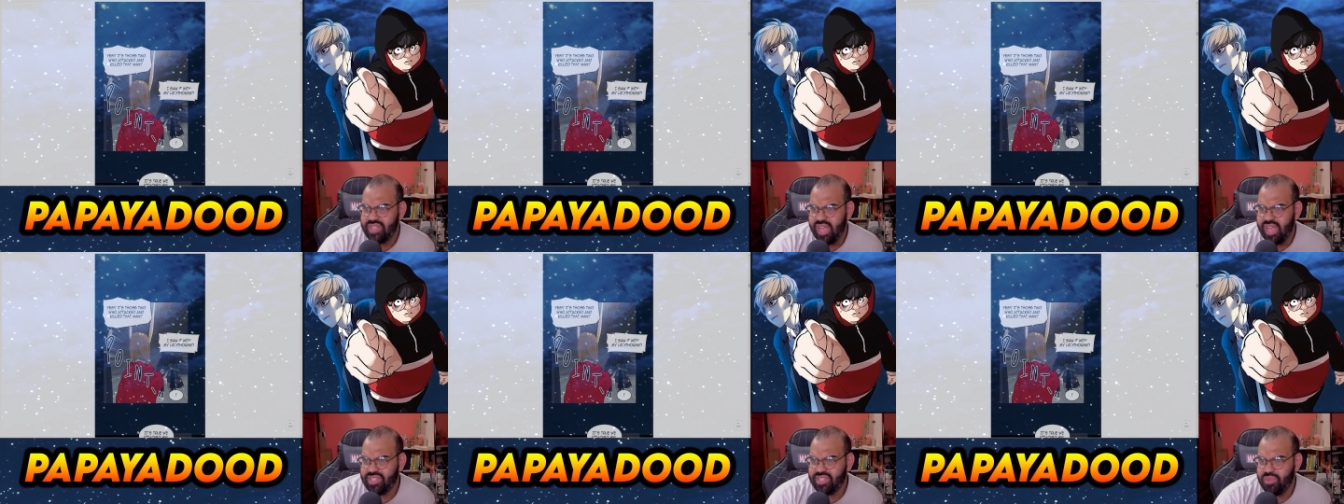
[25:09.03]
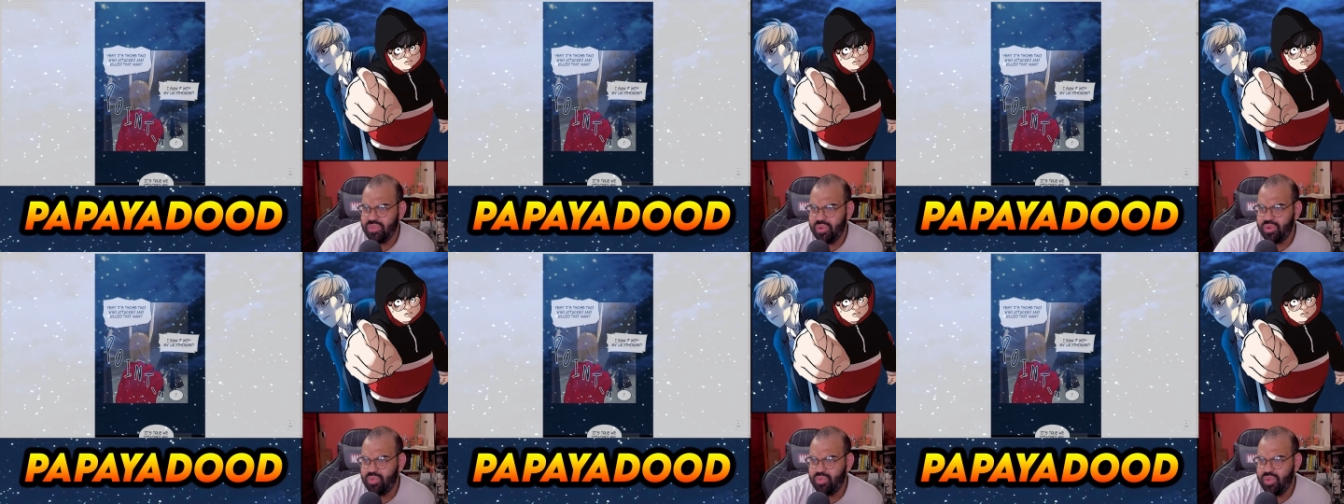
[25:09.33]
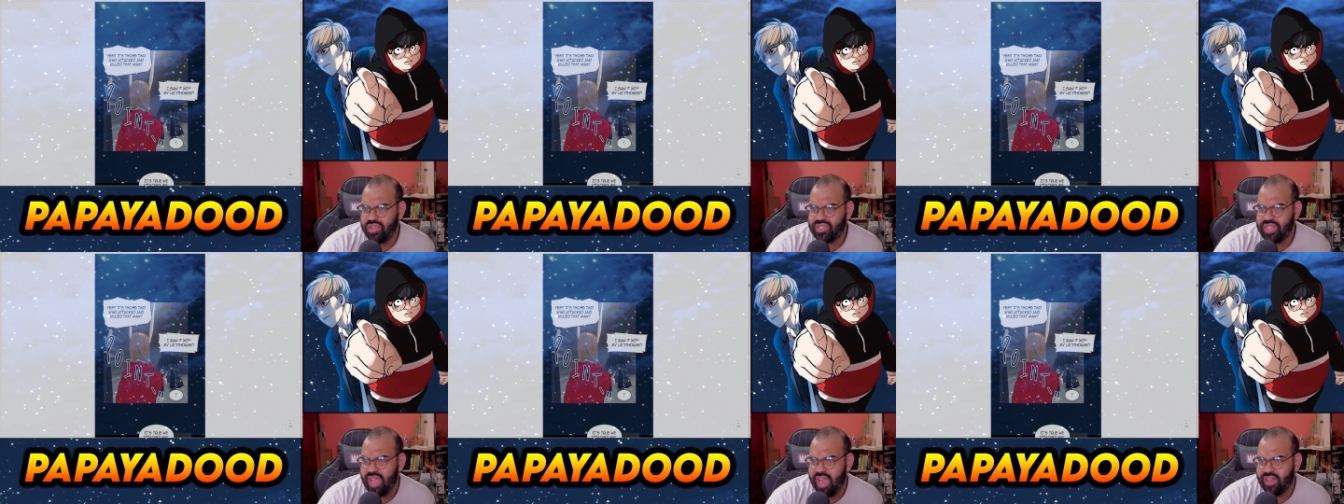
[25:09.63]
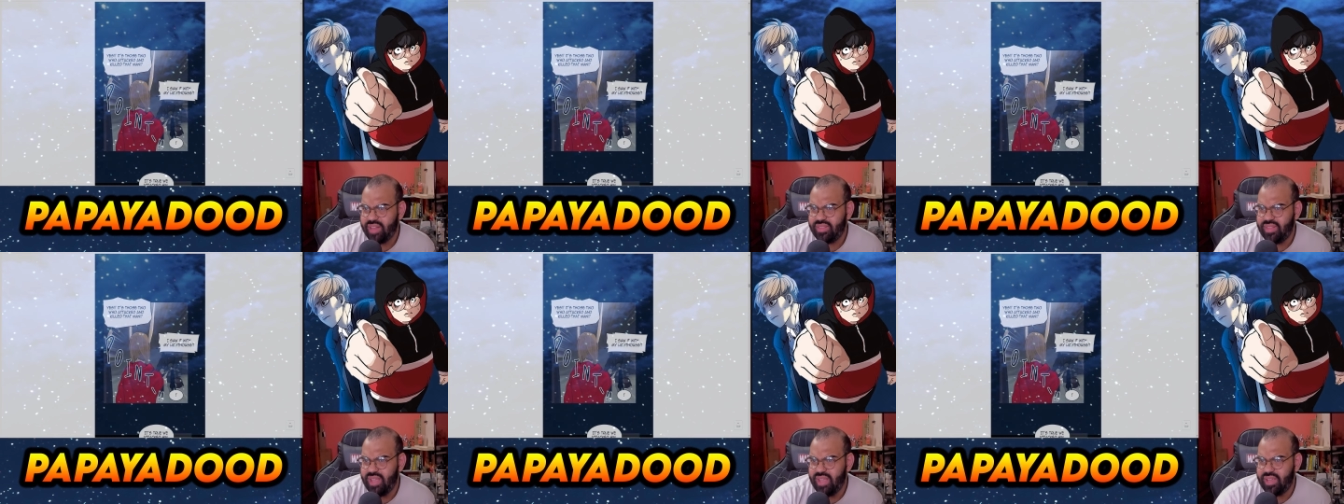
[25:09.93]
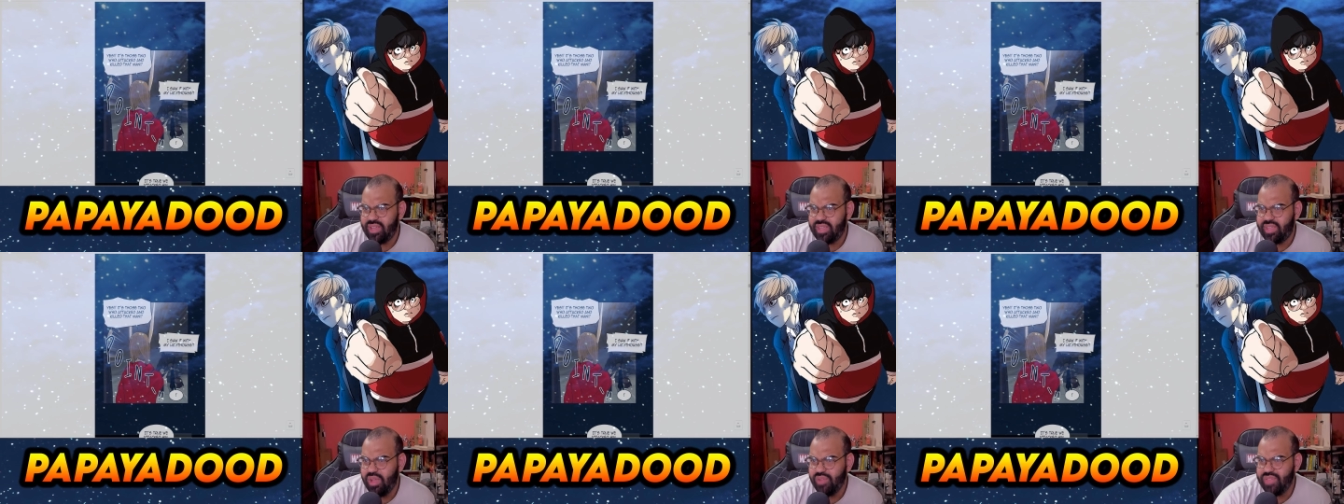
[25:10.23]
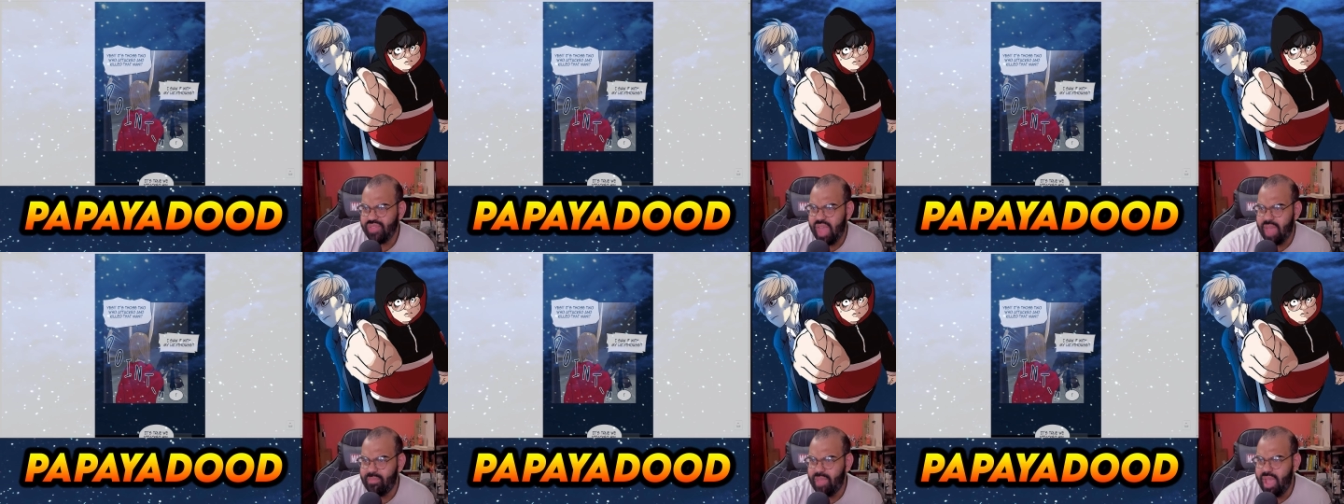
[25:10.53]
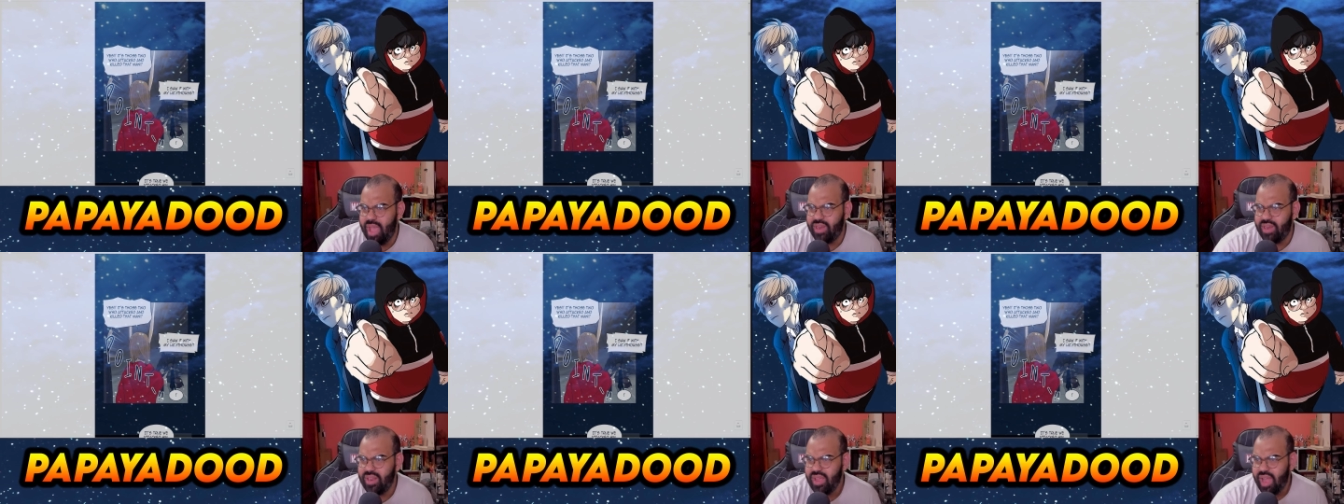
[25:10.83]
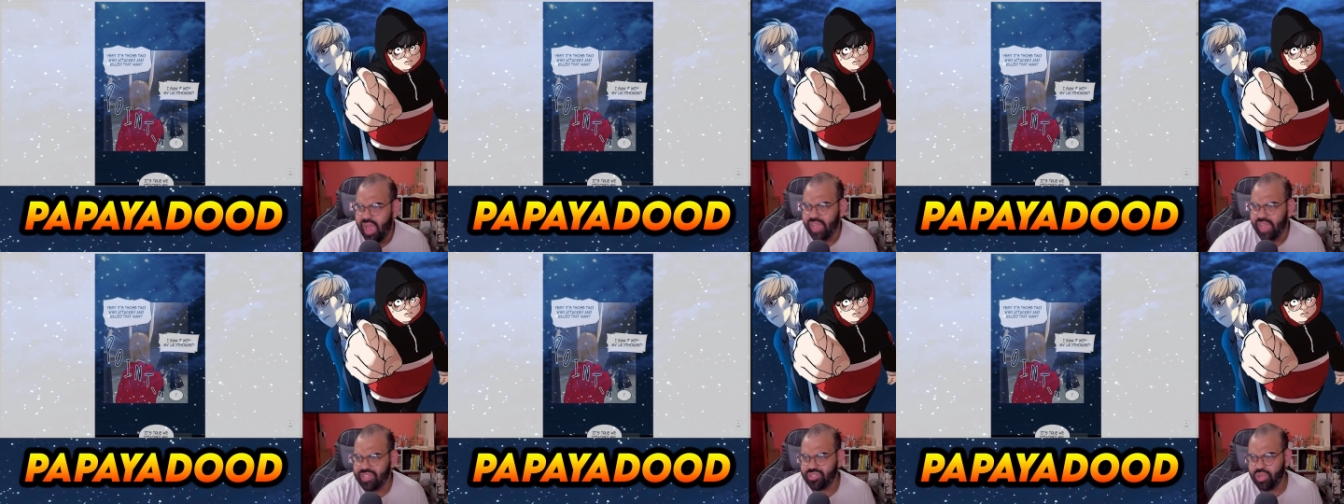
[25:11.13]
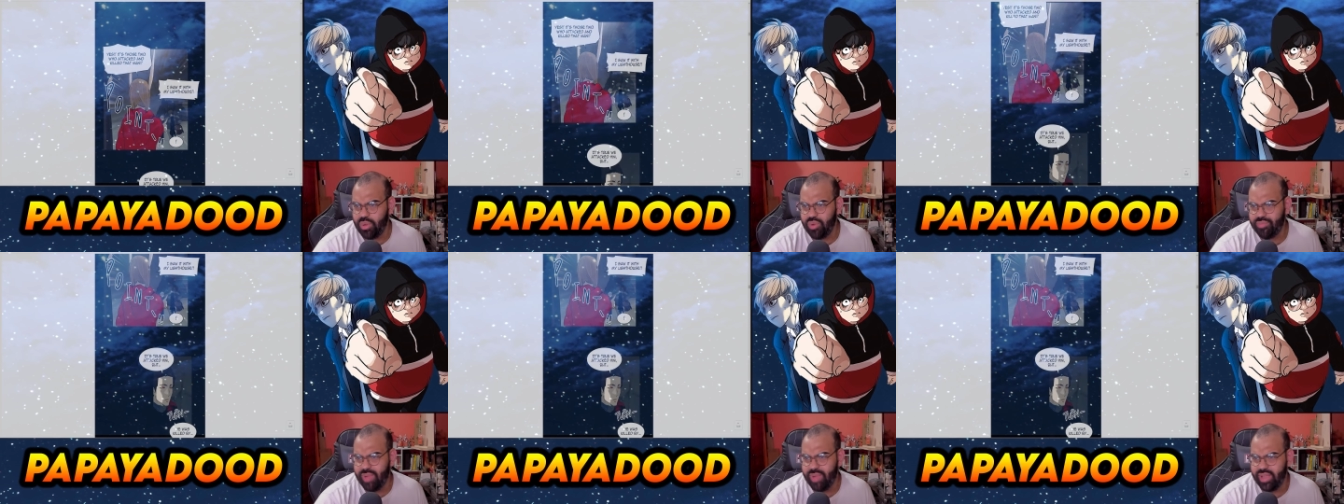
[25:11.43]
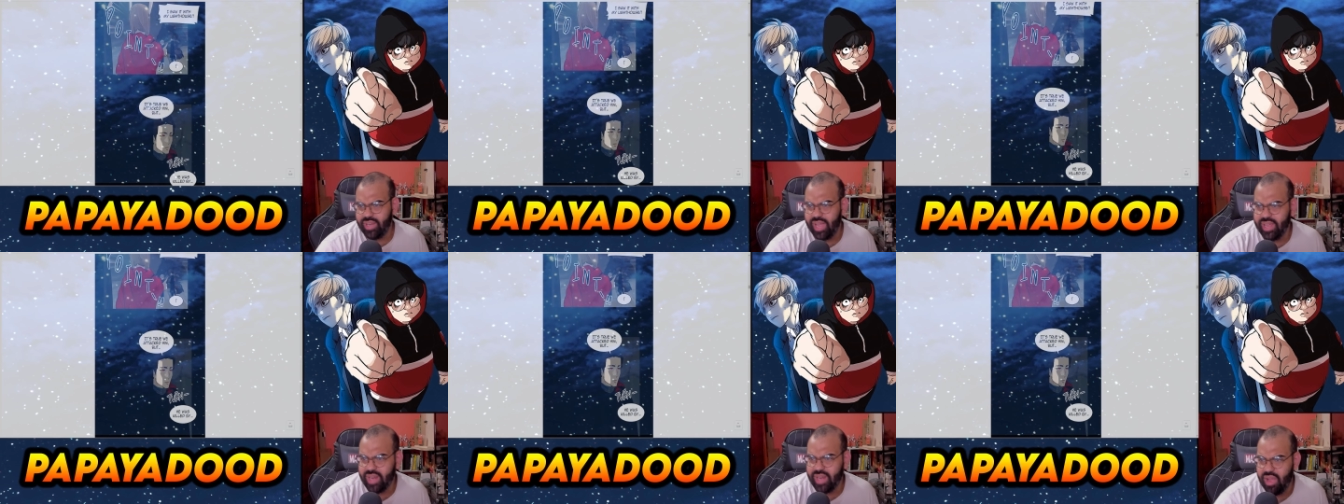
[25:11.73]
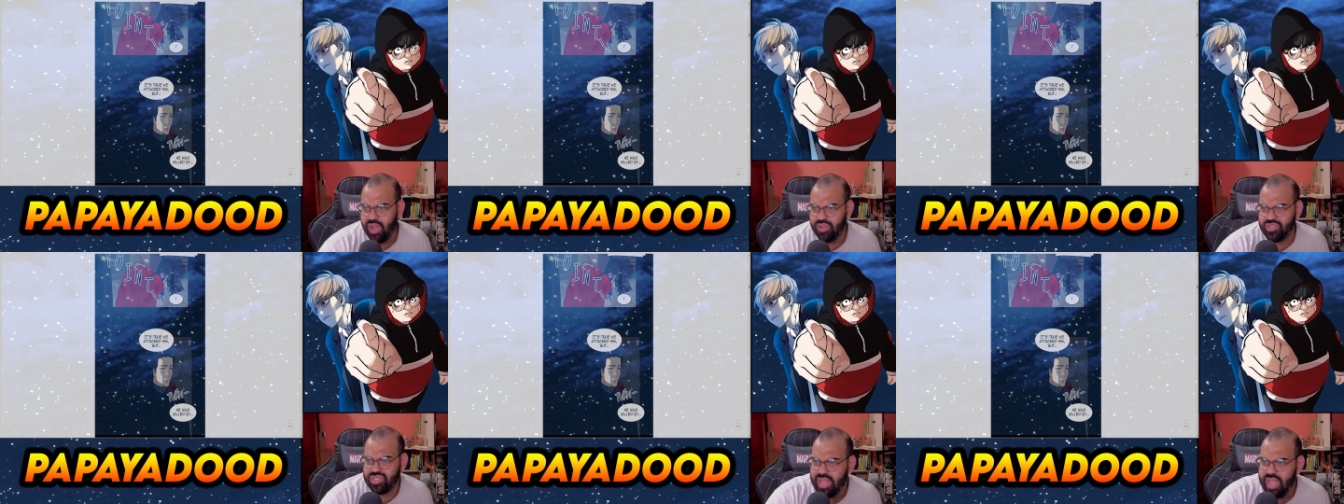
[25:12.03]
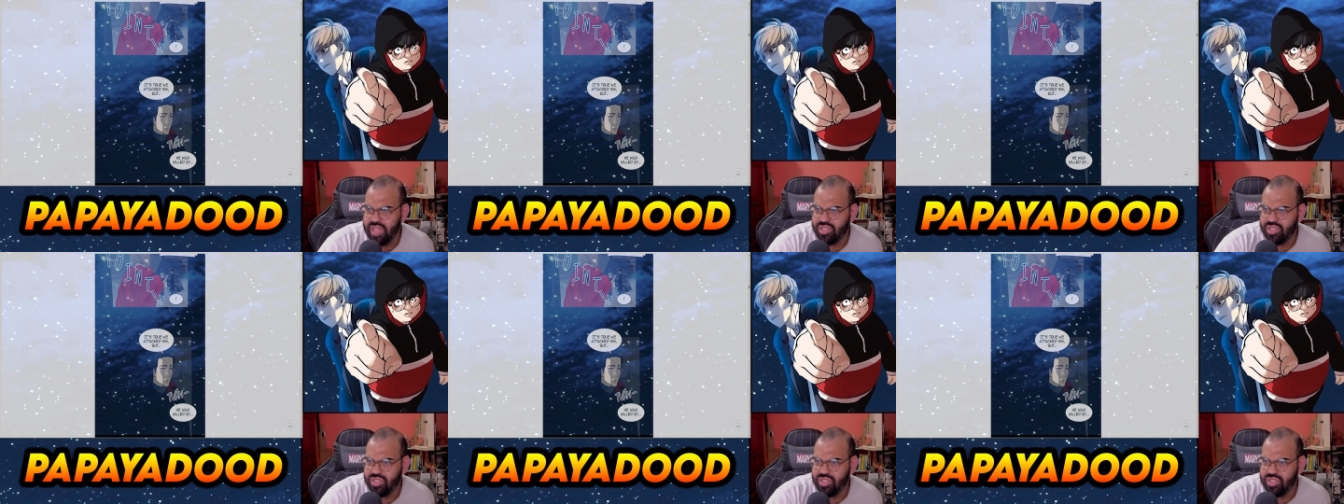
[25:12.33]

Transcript: That's the one who attacked and killed that man I saw with my lighthouse.